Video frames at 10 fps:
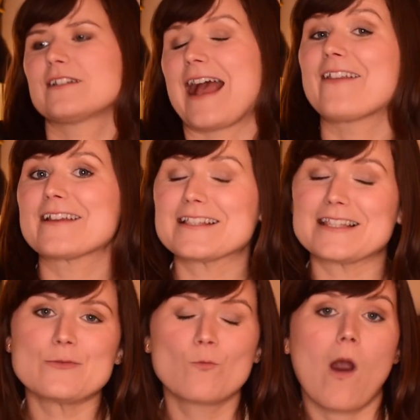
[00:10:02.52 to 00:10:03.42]

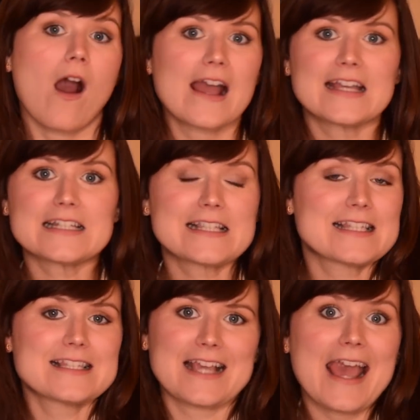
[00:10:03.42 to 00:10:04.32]
galaxy wide
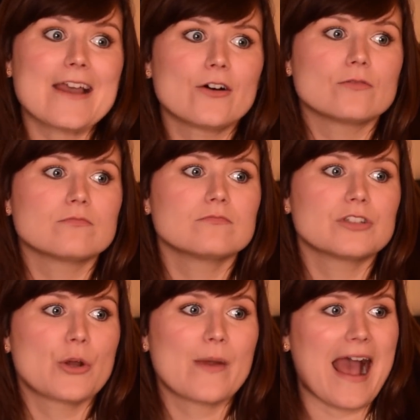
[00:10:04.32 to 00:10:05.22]
scale.
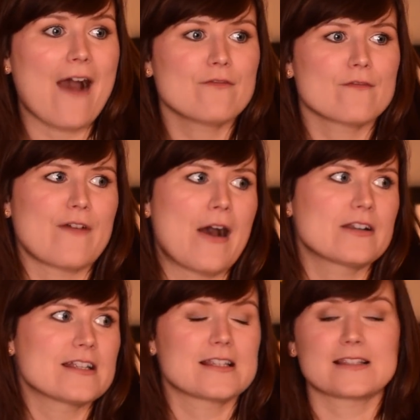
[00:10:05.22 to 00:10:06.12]
You know, we haven't
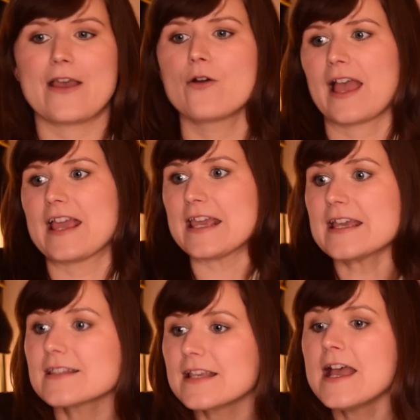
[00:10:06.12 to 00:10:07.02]
found it to say, okay,
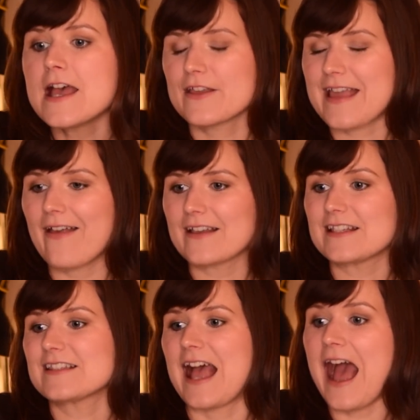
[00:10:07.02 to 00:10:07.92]
here's the
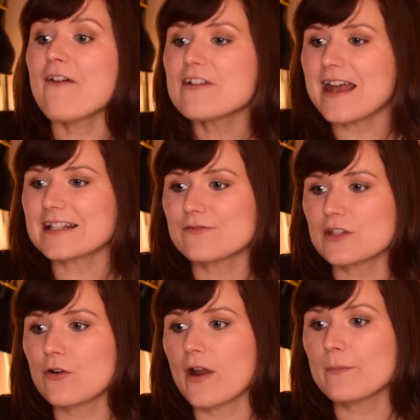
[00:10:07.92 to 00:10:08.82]
galaxies that have an actively
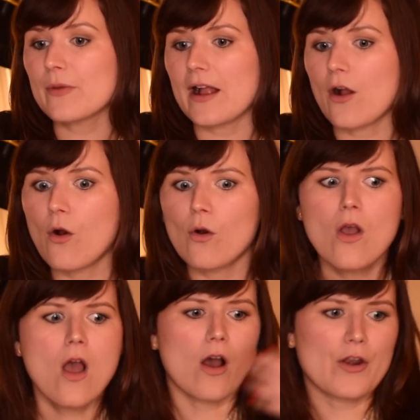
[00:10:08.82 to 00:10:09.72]
growing black hole
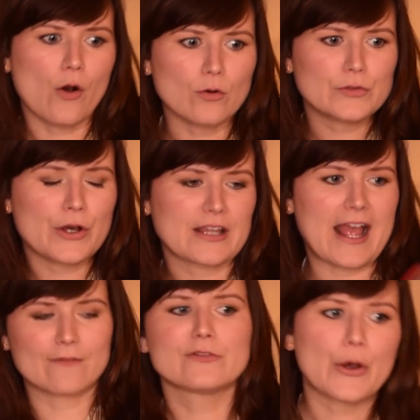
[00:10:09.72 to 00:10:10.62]
and oh, look, they
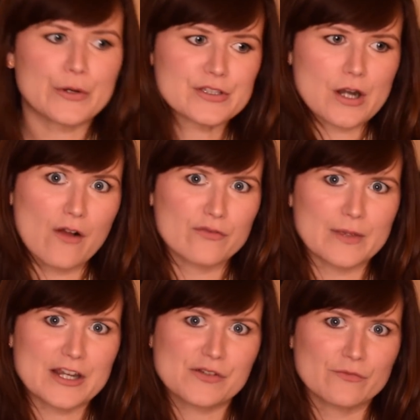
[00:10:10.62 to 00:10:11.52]
have lower star
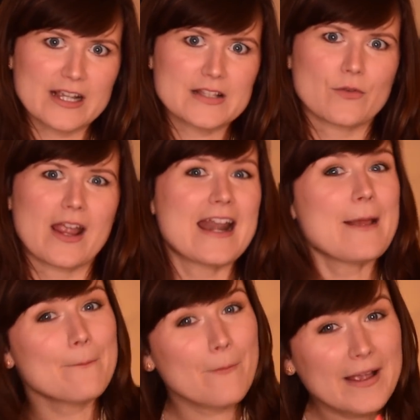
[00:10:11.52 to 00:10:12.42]
formation rates, right? And
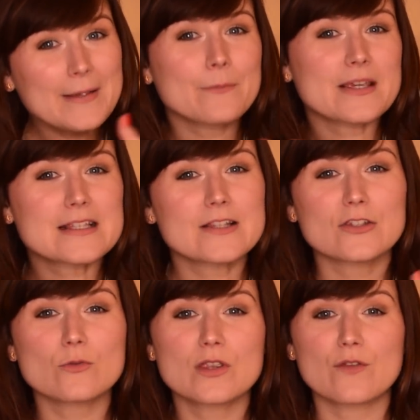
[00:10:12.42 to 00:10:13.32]
it might be to
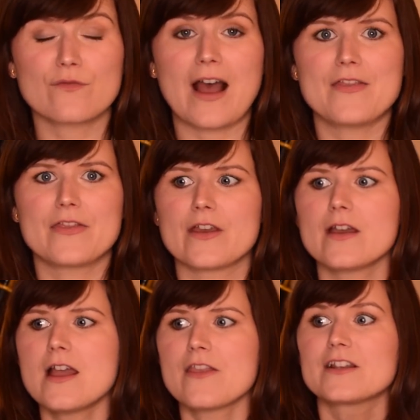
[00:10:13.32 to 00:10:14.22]
do with the fact that
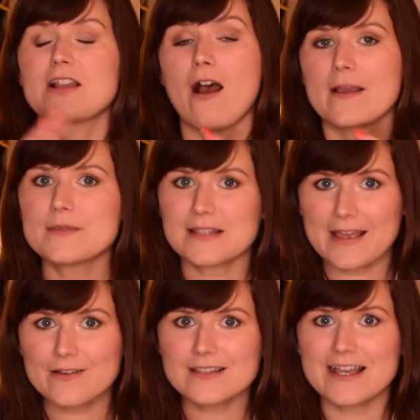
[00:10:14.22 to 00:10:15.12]
the
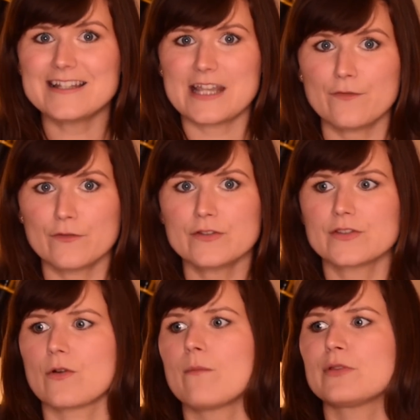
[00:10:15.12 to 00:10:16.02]
timescales are different.
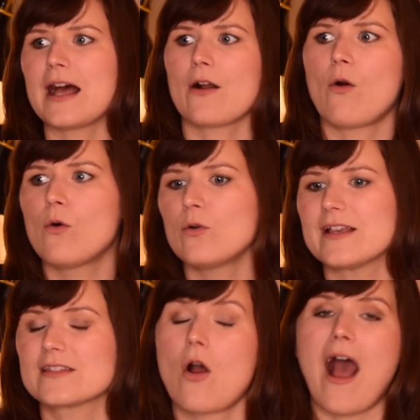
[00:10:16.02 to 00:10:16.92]
So a black hole
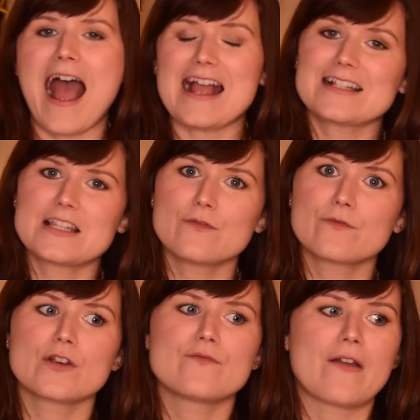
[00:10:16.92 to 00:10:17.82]
is not active
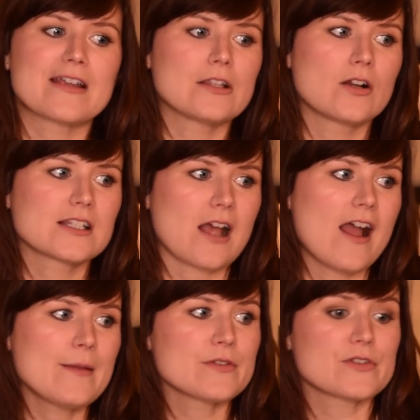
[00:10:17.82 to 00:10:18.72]
for a very long
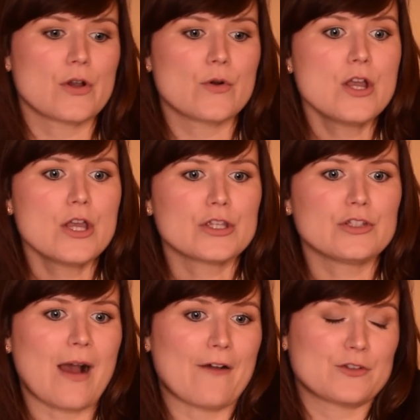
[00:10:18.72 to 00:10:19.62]
time. And so
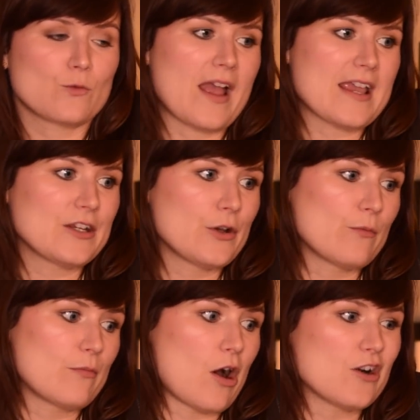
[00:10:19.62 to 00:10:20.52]
you have to wait, you know,
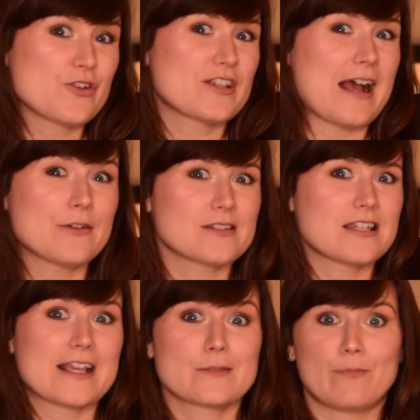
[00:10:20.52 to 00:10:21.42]
100,000
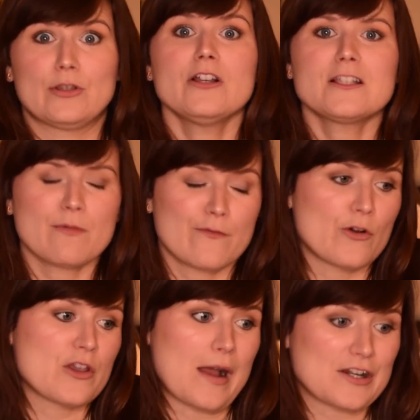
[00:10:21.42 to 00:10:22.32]
years plus
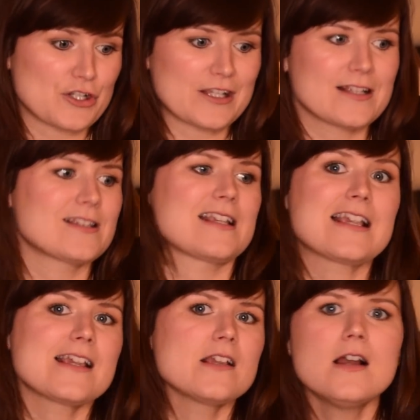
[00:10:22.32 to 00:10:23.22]
before you actually
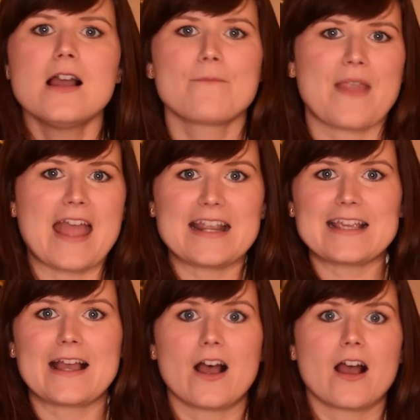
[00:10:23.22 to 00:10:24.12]
see
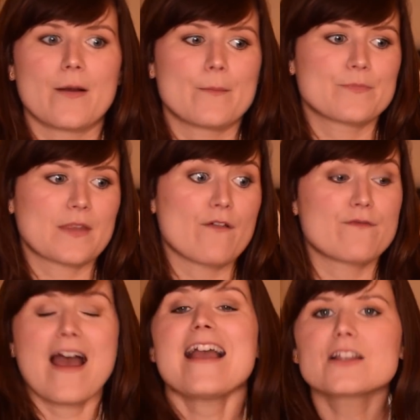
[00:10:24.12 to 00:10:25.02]
any um,
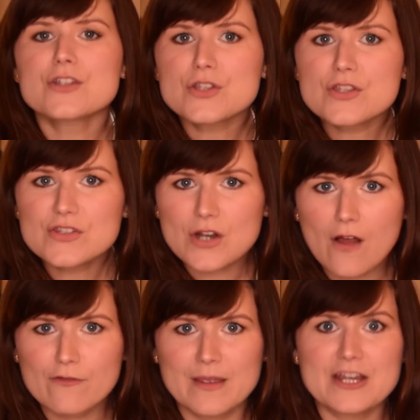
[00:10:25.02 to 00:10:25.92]
effect to the
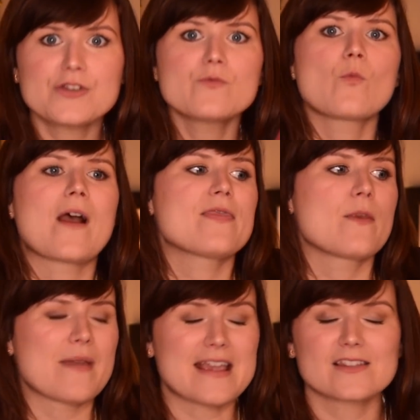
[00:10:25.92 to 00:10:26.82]
star formation when the
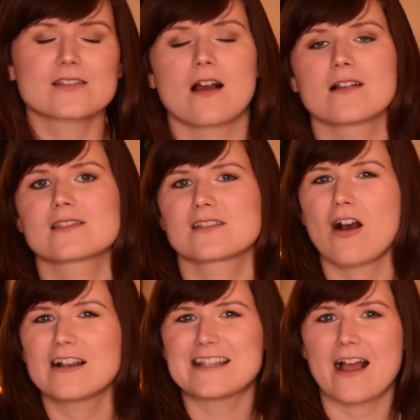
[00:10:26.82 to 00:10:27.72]
biggest stars
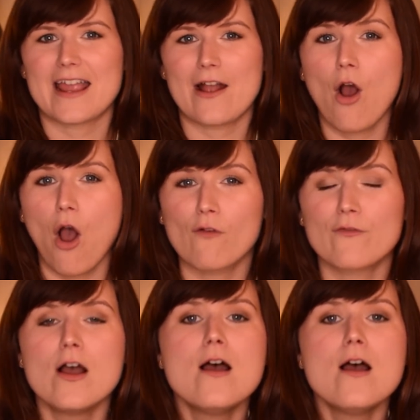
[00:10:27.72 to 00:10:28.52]
start dying off.